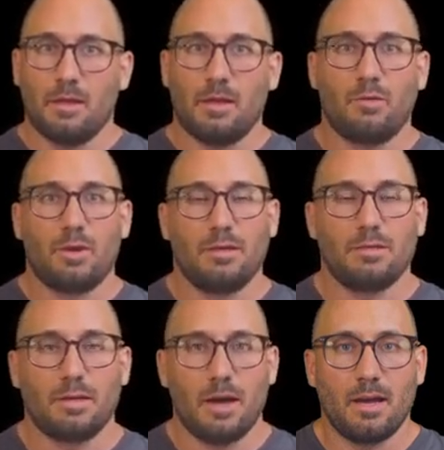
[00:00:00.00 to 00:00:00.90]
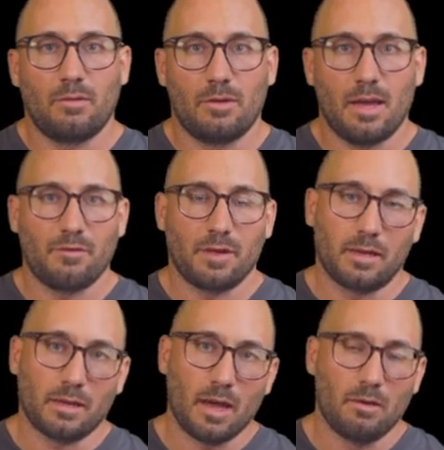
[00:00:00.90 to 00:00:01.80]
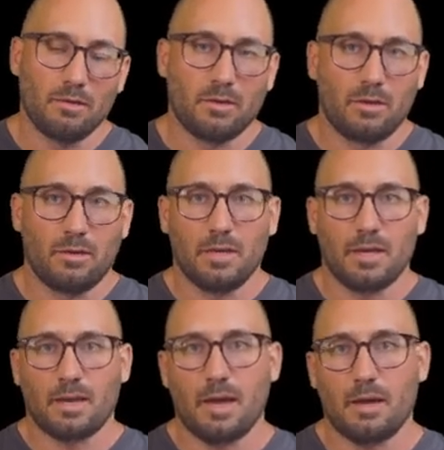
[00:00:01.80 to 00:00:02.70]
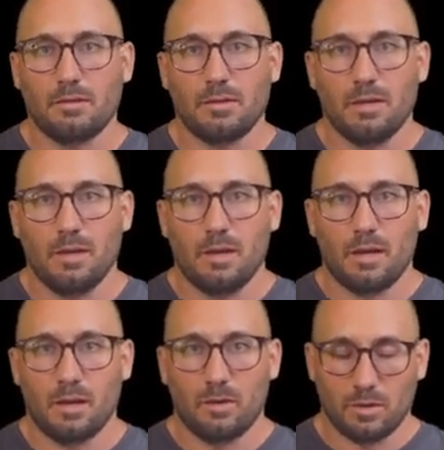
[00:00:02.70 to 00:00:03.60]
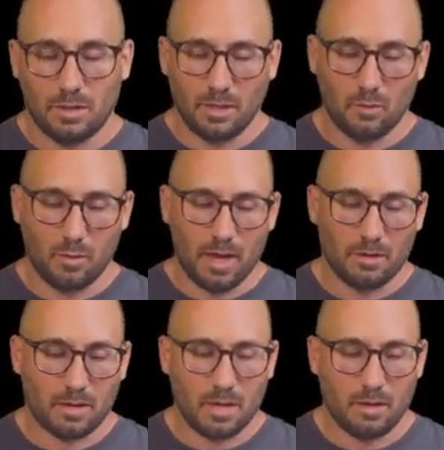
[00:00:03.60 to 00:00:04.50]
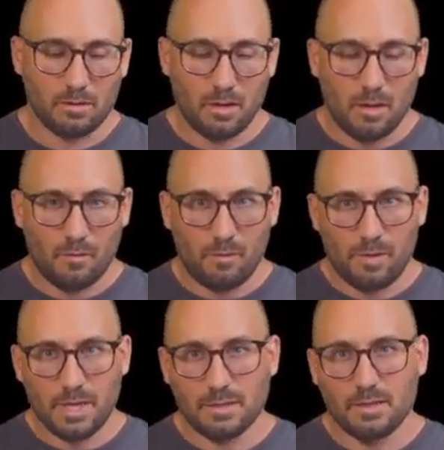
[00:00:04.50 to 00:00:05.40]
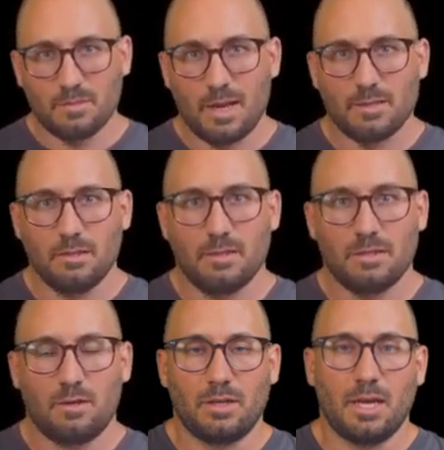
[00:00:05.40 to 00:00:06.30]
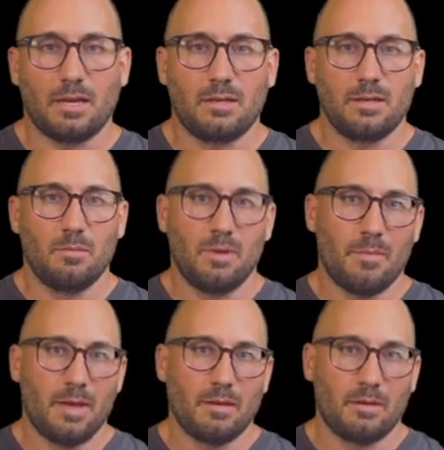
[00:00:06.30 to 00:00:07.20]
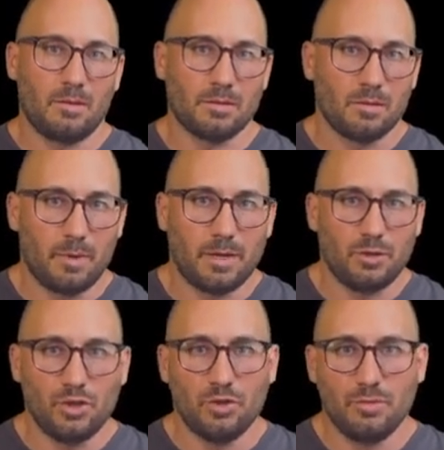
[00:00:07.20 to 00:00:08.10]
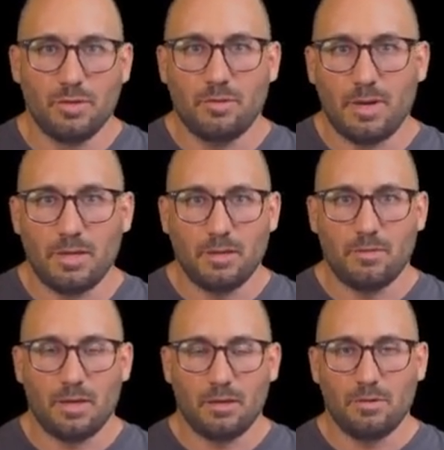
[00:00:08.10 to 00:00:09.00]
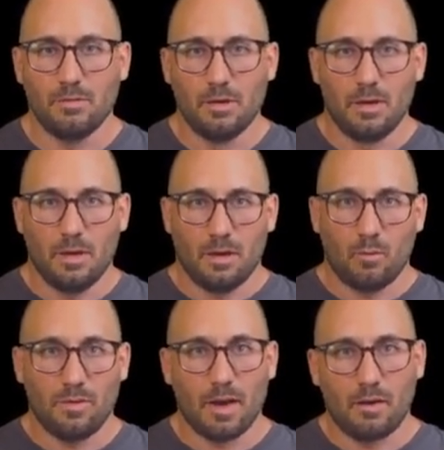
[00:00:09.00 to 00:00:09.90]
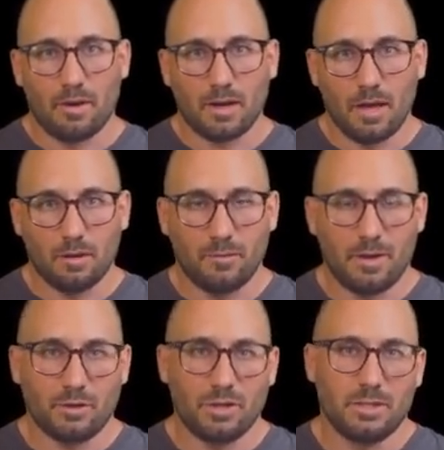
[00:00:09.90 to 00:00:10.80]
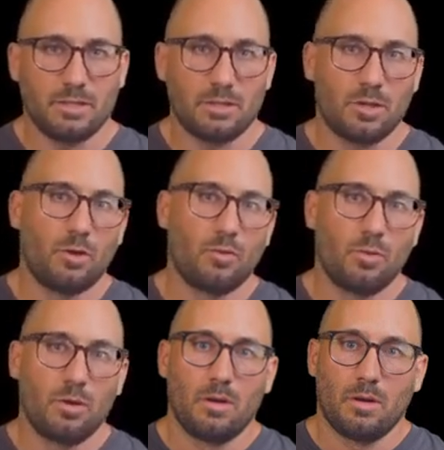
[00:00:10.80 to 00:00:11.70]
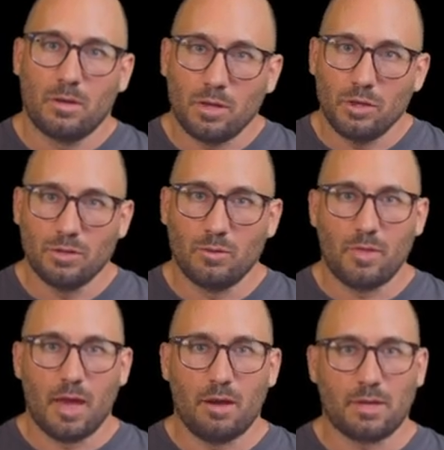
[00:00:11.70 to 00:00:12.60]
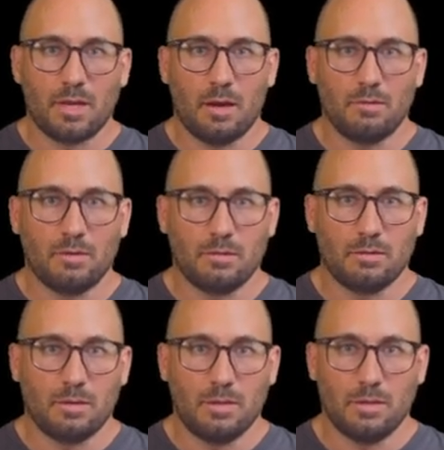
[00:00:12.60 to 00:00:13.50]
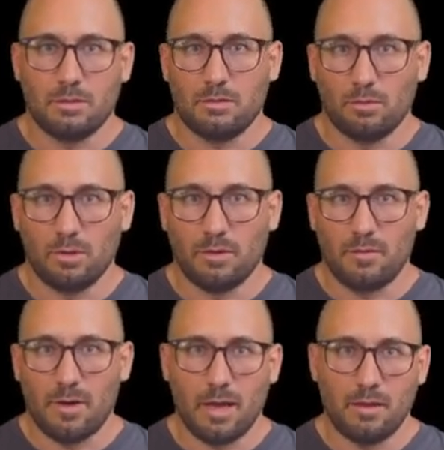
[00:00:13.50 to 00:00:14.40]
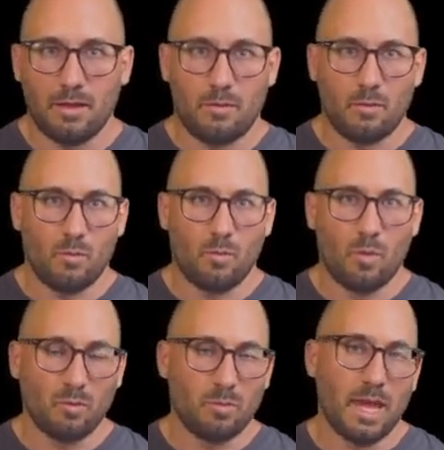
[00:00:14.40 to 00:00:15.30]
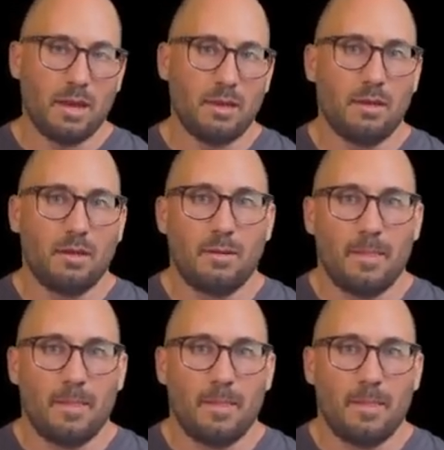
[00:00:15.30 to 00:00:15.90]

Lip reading: you can decide on having an account or not an account, continue without account. The eSense Muscle is not yet implemented also by June 2022 with our cloud functions, so use it without account is totally fine. There won't be any